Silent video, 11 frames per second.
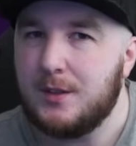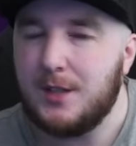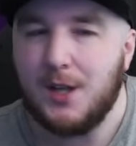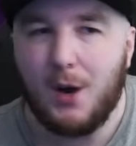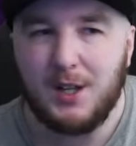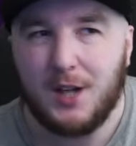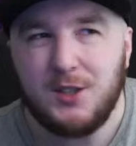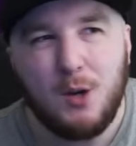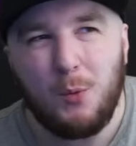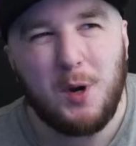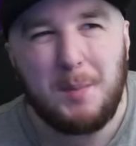You know, I
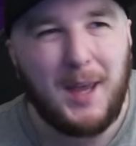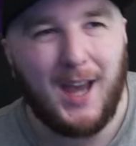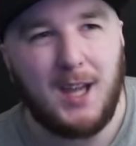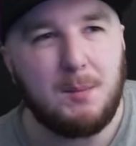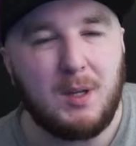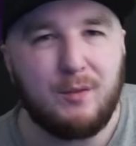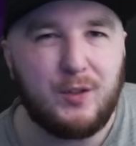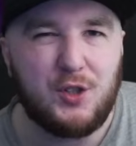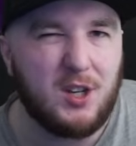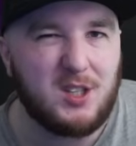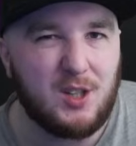don't want to be aiming for
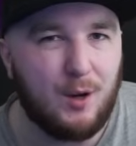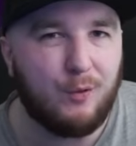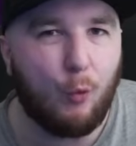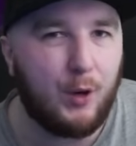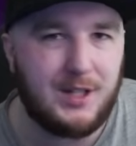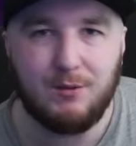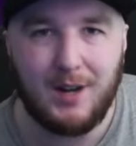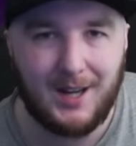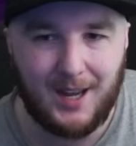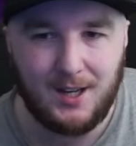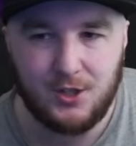just avoiding
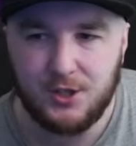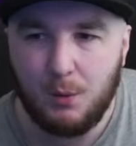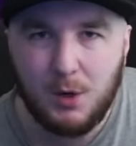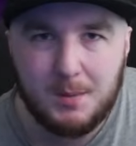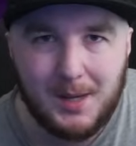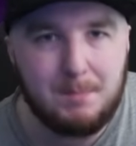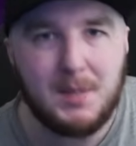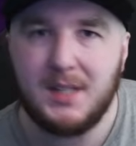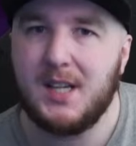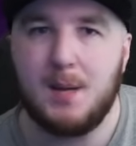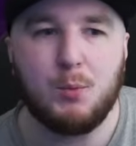relegation. I want to be a
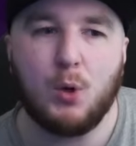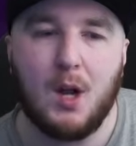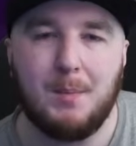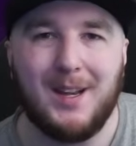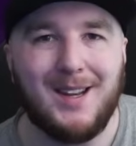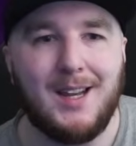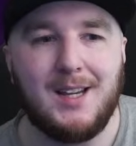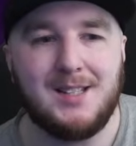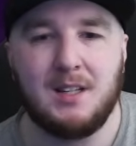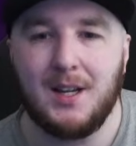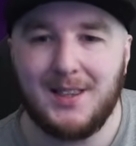mid-table club at
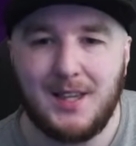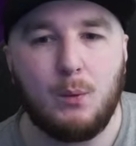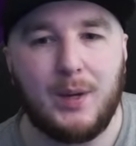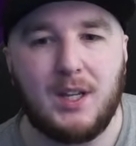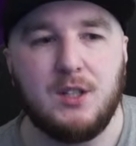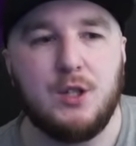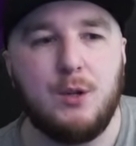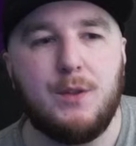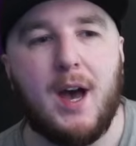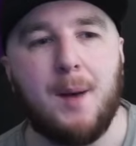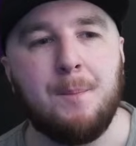least, and I think we can do
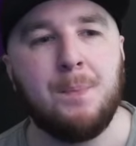that.